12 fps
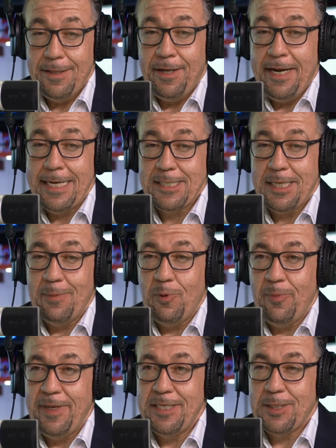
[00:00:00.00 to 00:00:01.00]
The next step
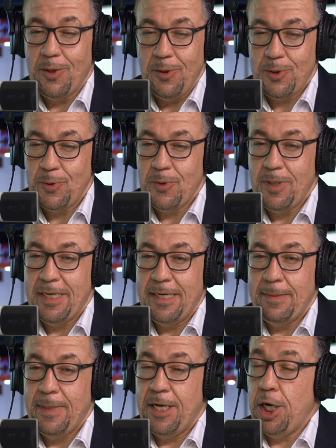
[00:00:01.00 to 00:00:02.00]
will be to go to
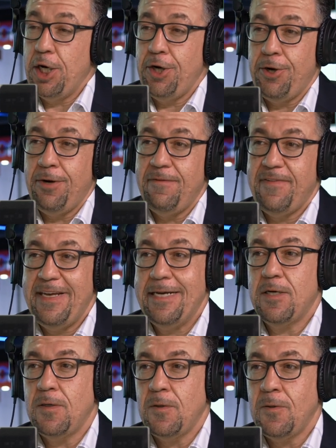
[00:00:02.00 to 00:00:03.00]
an under
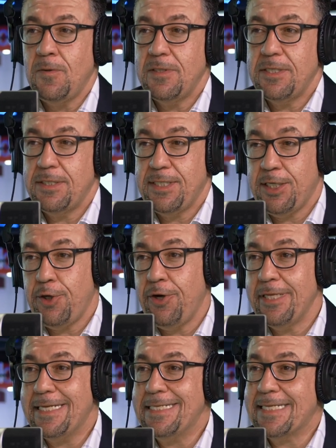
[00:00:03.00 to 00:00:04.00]
vehicle
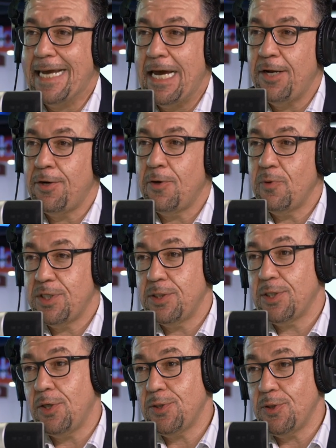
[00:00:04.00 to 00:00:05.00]
security scanner, which
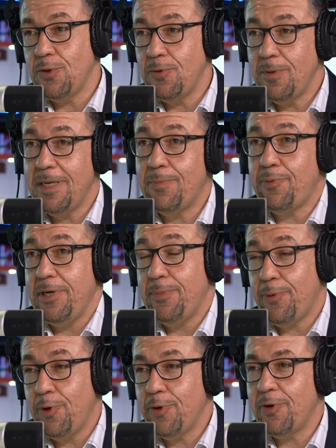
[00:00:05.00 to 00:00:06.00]
is also a
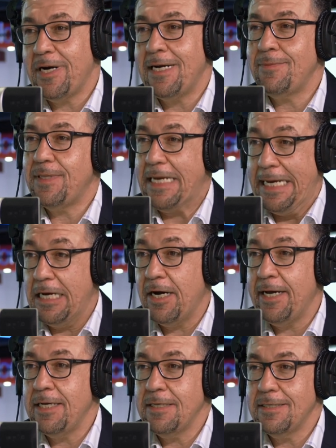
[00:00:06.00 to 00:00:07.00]
pre-programmed
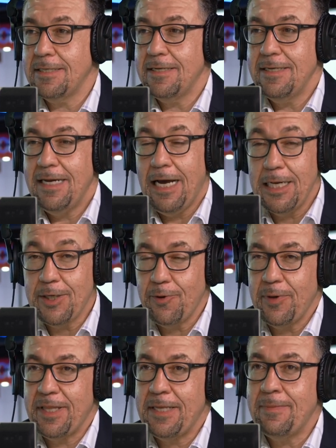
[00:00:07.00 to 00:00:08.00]
AI
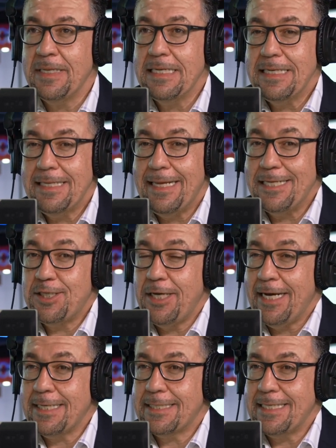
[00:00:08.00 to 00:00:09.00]
algorithm that
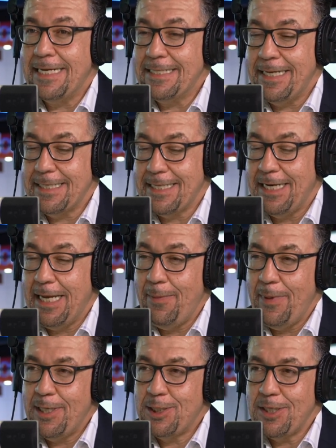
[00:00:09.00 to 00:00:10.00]
checks and takes an
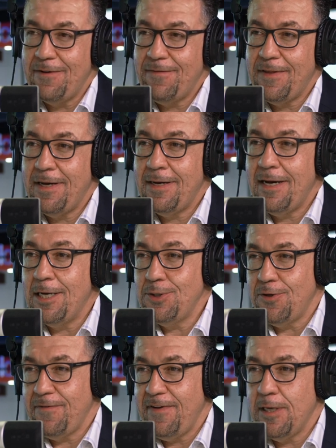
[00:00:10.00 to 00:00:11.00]
image of the
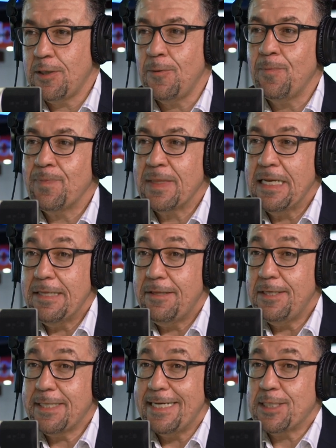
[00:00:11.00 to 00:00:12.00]
under vehicle.
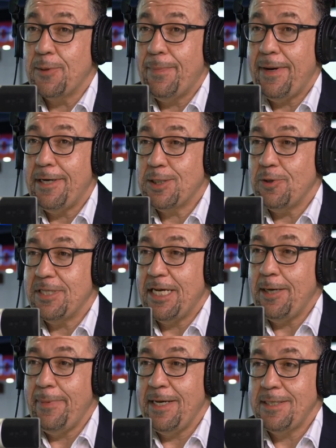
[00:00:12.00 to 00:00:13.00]
This gets compared to a
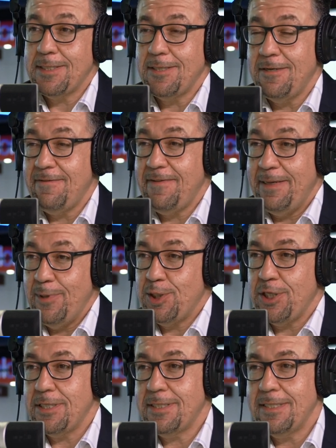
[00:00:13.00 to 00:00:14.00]
database of
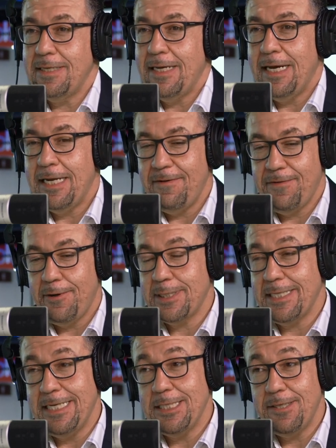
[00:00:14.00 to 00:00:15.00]
images, and if there
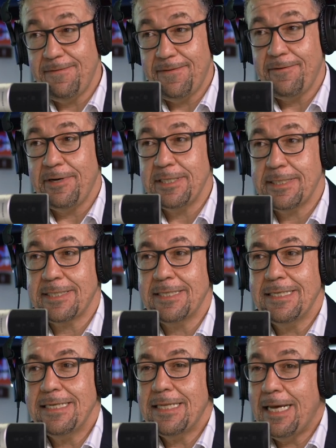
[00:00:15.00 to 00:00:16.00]
is any difference,
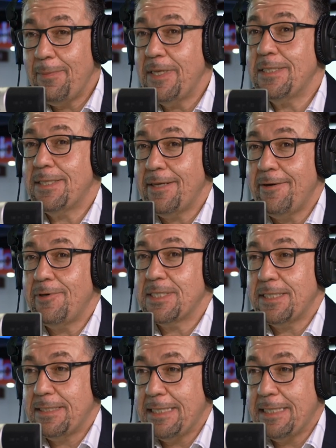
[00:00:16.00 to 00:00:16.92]
that means there was